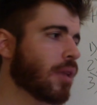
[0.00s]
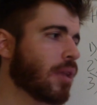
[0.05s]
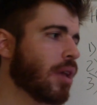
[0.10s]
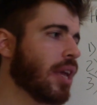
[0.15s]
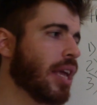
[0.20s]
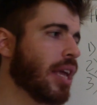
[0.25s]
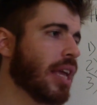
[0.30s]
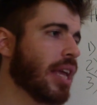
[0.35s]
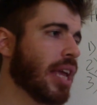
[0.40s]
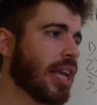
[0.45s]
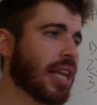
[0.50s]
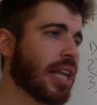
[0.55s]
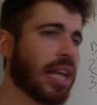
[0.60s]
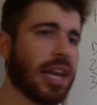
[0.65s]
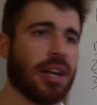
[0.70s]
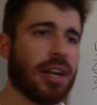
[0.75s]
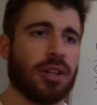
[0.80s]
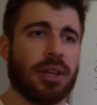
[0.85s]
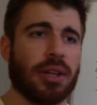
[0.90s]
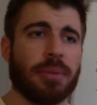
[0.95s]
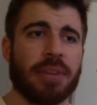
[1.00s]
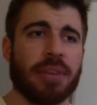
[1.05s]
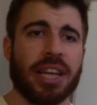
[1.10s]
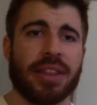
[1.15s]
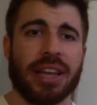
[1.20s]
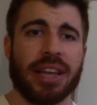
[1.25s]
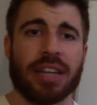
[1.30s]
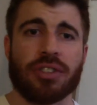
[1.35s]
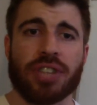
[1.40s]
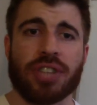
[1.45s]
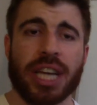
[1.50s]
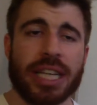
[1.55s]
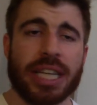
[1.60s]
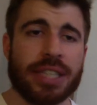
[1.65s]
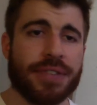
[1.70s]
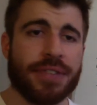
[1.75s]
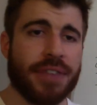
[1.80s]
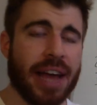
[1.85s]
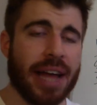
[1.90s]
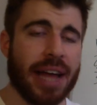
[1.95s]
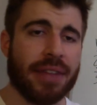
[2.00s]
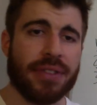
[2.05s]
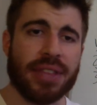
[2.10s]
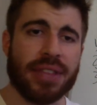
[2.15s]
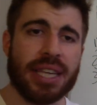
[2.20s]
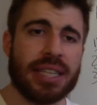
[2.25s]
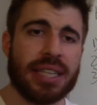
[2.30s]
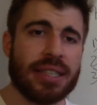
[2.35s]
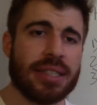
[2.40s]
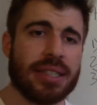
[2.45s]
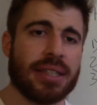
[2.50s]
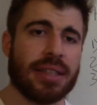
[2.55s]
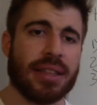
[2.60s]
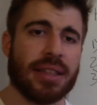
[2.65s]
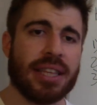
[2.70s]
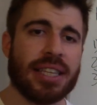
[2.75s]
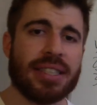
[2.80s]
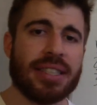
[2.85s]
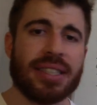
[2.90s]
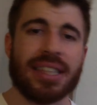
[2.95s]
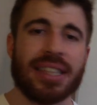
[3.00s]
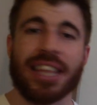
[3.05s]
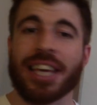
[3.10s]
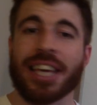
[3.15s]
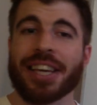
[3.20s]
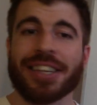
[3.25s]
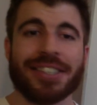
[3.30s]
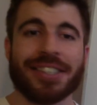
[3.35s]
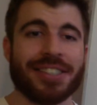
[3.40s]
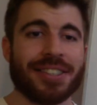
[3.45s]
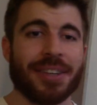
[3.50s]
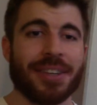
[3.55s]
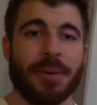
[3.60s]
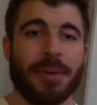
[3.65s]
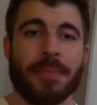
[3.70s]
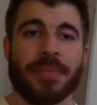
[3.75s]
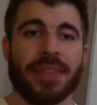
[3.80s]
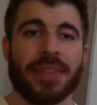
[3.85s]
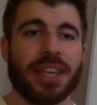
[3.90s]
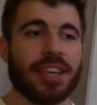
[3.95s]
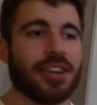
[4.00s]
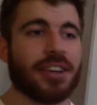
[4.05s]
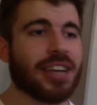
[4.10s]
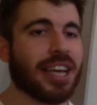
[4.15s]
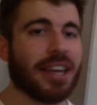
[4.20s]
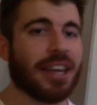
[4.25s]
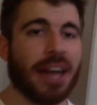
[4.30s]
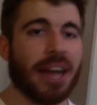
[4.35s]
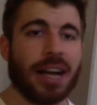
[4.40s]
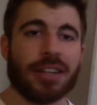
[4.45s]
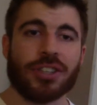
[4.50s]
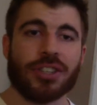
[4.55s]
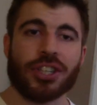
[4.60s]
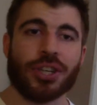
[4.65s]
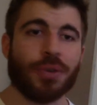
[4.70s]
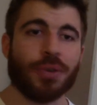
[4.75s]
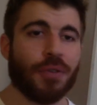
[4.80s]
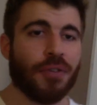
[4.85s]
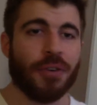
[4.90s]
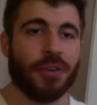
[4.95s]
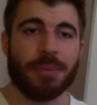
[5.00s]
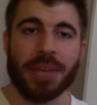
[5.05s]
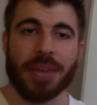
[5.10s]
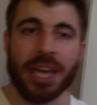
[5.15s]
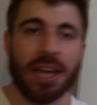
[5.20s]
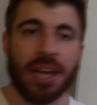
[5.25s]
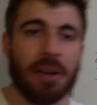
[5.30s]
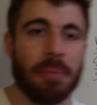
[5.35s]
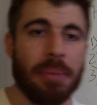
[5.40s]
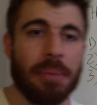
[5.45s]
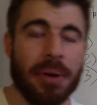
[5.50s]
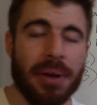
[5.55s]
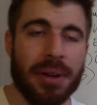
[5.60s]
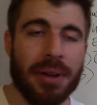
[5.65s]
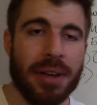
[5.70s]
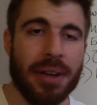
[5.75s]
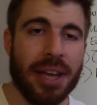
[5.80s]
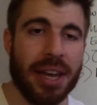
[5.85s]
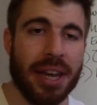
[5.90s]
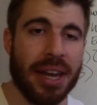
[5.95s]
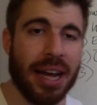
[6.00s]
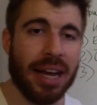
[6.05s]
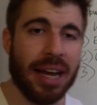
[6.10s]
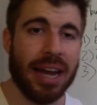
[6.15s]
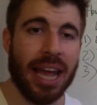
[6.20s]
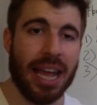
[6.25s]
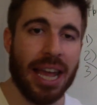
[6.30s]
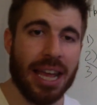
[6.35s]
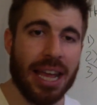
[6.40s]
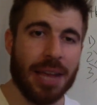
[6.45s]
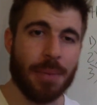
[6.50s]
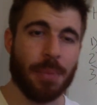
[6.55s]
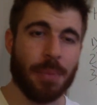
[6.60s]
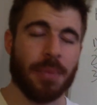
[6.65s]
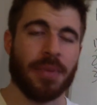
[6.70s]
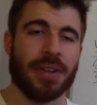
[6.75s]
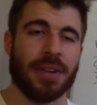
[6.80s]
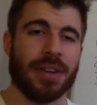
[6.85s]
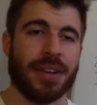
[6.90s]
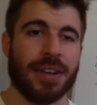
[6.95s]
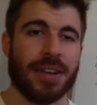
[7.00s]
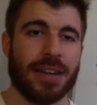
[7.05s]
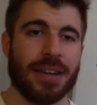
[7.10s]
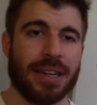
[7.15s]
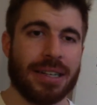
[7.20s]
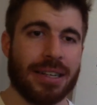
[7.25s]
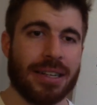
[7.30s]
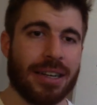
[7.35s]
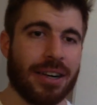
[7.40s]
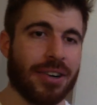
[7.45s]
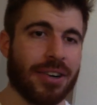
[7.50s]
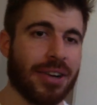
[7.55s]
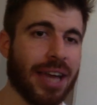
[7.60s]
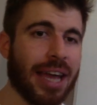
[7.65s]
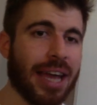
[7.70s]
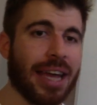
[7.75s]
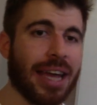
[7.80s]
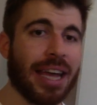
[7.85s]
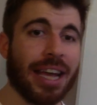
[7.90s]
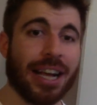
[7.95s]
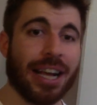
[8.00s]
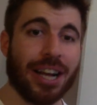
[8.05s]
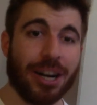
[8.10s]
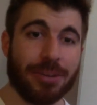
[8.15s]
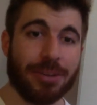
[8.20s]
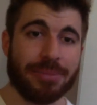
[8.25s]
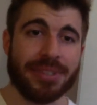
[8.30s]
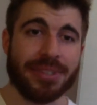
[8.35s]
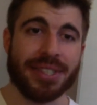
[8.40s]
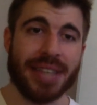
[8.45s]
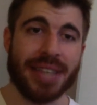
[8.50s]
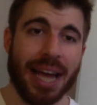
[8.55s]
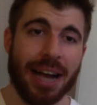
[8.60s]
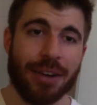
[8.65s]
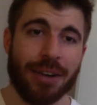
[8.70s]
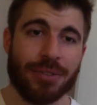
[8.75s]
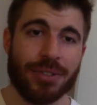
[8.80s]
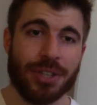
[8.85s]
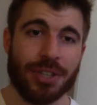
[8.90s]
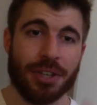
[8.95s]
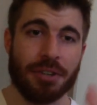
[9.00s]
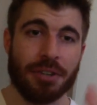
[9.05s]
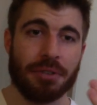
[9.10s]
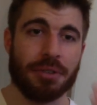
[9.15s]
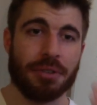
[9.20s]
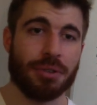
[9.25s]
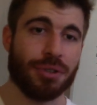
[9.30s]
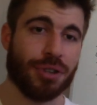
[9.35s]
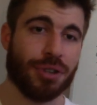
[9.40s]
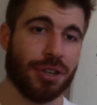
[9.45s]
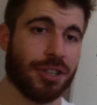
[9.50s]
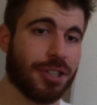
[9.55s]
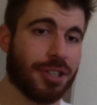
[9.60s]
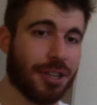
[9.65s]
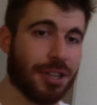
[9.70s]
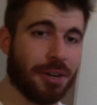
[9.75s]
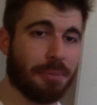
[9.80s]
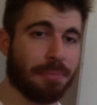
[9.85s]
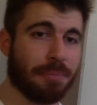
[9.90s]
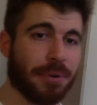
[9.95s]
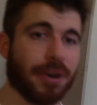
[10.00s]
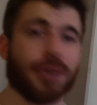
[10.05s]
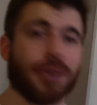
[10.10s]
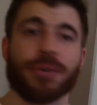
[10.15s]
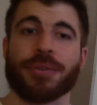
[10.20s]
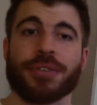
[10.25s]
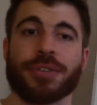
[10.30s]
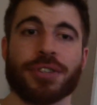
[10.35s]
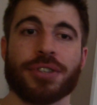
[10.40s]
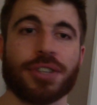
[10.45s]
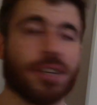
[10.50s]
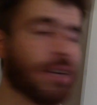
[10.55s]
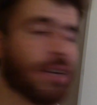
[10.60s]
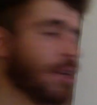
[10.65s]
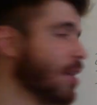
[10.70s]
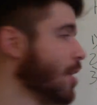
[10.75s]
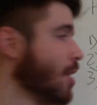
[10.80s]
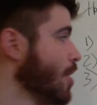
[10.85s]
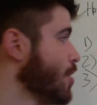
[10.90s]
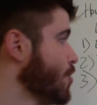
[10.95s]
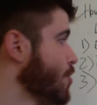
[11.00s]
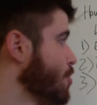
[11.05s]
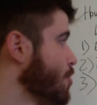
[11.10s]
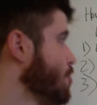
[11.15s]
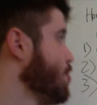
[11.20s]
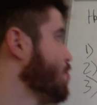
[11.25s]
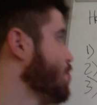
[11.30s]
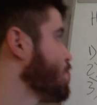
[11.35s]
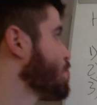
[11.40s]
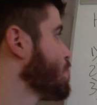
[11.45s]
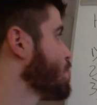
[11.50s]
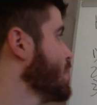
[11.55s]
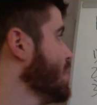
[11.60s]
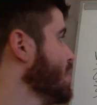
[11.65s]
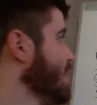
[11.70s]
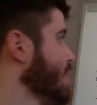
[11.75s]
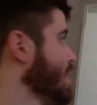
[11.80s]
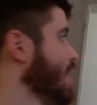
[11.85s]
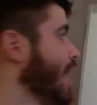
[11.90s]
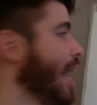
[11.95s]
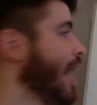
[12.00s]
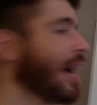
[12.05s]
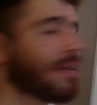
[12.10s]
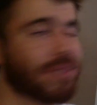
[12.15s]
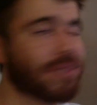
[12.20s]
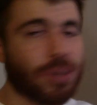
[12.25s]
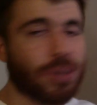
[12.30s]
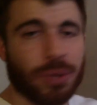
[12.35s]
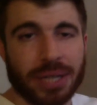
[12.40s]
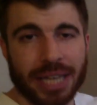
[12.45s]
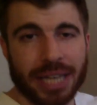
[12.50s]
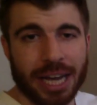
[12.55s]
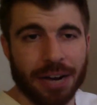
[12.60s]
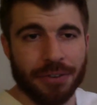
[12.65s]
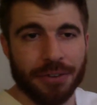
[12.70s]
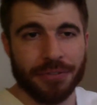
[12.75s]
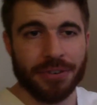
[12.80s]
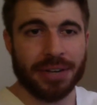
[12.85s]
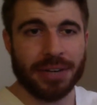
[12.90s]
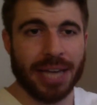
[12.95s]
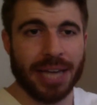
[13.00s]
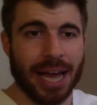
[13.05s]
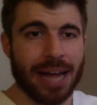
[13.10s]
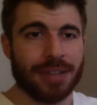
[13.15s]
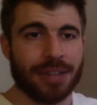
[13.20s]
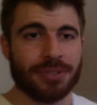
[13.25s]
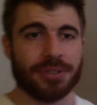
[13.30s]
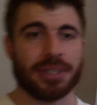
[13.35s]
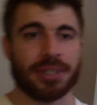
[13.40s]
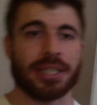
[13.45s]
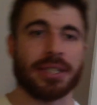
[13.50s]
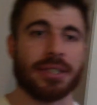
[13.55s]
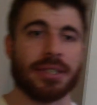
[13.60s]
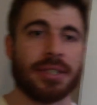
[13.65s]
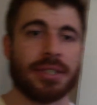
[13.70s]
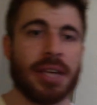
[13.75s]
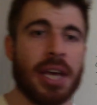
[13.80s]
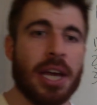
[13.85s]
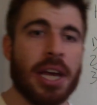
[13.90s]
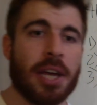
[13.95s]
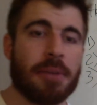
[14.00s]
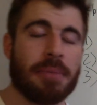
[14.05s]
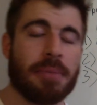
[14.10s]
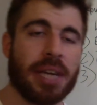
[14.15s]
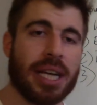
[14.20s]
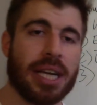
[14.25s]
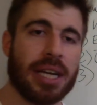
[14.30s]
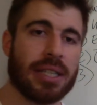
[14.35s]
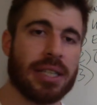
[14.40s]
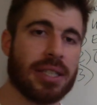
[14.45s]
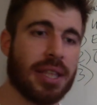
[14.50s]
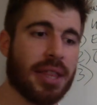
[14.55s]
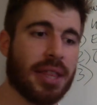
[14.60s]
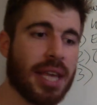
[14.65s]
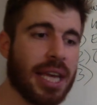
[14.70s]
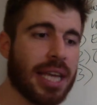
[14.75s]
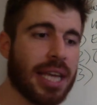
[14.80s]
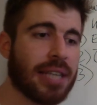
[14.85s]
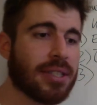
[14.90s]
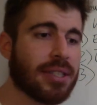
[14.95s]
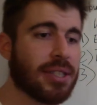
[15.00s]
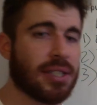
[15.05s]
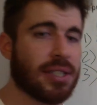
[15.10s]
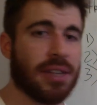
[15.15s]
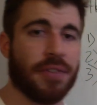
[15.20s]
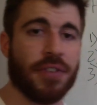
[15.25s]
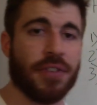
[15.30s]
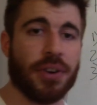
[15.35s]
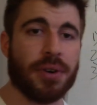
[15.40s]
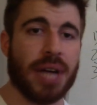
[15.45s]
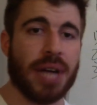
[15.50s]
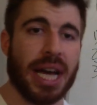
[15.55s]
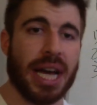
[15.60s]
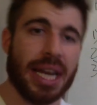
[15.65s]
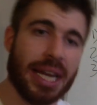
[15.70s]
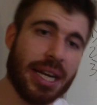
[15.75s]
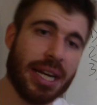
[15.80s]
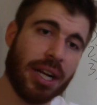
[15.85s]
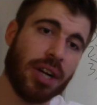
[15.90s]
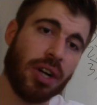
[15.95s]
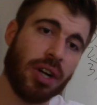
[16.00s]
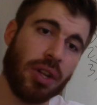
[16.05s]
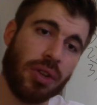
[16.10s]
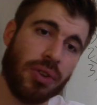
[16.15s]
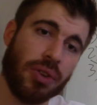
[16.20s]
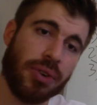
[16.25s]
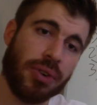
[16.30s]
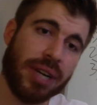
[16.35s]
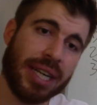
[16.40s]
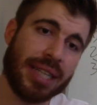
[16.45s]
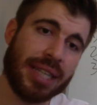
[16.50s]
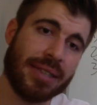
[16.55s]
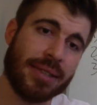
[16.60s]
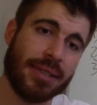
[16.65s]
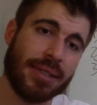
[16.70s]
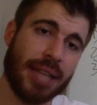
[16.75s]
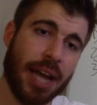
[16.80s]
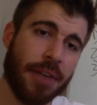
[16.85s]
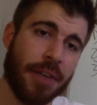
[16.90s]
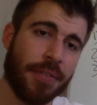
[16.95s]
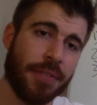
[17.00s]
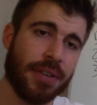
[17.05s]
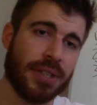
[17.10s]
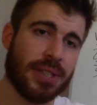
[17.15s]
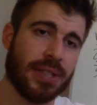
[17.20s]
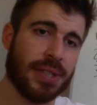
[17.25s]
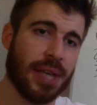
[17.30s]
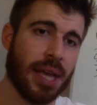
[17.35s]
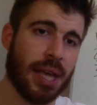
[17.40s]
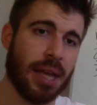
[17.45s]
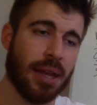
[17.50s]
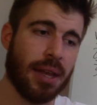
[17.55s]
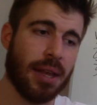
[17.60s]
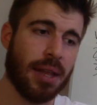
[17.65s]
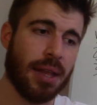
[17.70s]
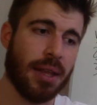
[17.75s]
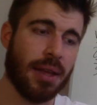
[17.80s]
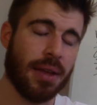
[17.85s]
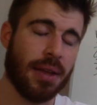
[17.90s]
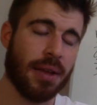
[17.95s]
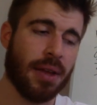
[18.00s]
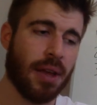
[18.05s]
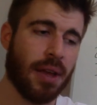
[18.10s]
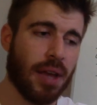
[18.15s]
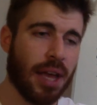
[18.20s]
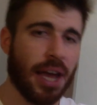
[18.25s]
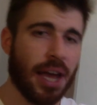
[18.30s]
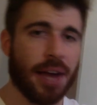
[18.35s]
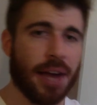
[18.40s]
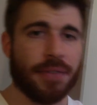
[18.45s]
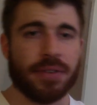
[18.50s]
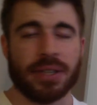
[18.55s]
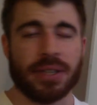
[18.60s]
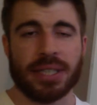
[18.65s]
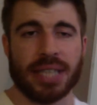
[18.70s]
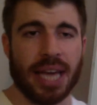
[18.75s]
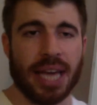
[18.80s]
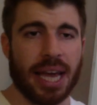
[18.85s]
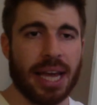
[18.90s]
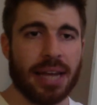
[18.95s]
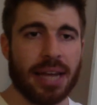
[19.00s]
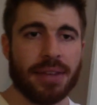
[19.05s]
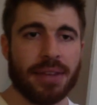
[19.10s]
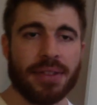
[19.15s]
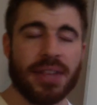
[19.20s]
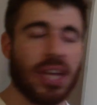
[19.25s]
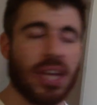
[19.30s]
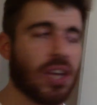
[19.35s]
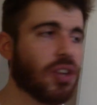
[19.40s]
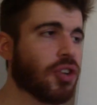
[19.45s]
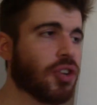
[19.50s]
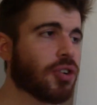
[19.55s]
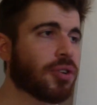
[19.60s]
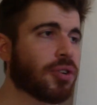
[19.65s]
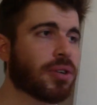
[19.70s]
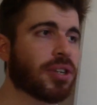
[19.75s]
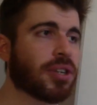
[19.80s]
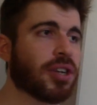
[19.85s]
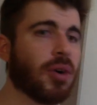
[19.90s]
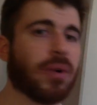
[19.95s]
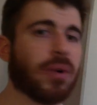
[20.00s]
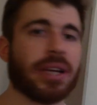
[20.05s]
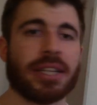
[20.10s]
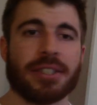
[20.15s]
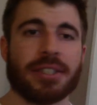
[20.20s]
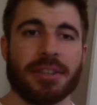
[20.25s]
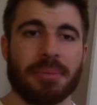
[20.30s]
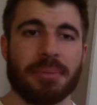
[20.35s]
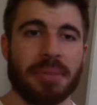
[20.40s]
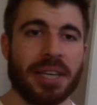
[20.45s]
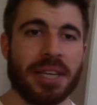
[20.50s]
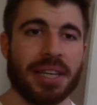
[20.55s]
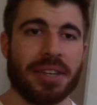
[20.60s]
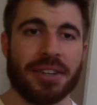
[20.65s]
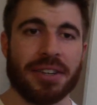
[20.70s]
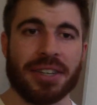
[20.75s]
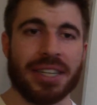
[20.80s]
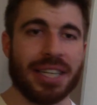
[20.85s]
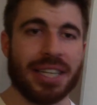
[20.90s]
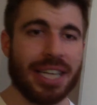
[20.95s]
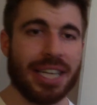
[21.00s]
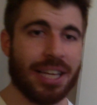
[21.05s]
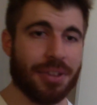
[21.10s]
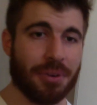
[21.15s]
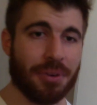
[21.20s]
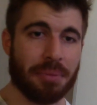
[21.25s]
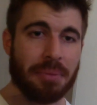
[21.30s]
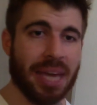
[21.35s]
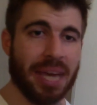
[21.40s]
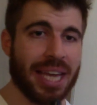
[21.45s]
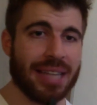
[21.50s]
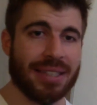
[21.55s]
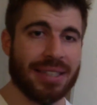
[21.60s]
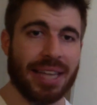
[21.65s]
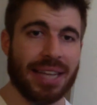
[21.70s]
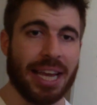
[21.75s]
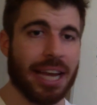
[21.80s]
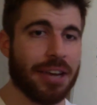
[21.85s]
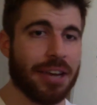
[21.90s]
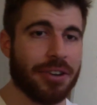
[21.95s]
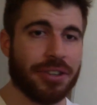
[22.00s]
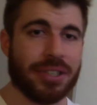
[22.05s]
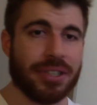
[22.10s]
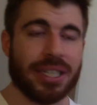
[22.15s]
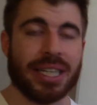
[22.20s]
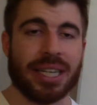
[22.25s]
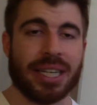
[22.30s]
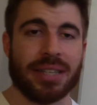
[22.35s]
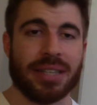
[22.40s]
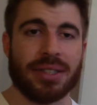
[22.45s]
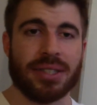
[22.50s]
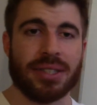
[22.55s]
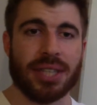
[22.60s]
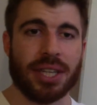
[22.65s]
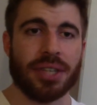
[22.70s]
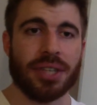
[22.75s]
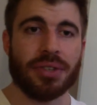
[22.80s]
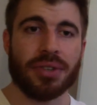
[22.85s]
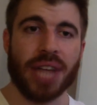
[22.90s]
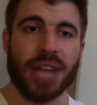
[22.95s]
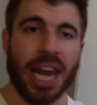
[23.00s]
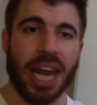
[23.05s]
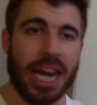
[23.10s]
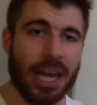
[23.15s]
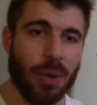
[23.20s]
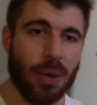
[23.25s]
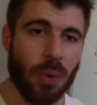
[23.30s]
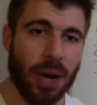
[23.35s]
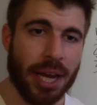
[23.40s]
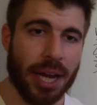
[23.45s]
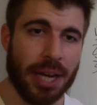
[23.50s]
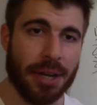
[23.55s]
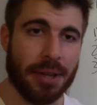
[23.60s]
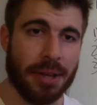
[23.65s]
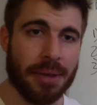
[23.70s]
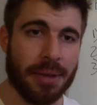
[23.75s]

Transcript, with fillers: And, and eliminate that chest fat. These, these things, you cannot shoot from the hip and not aim, okay? It comes down to your nutrition approach. So you really have to account for calories, because the thing is, is if you're not at a caloric deficit every day, then you're going to be, you're going to either maintain or you're going to continue gaining weight,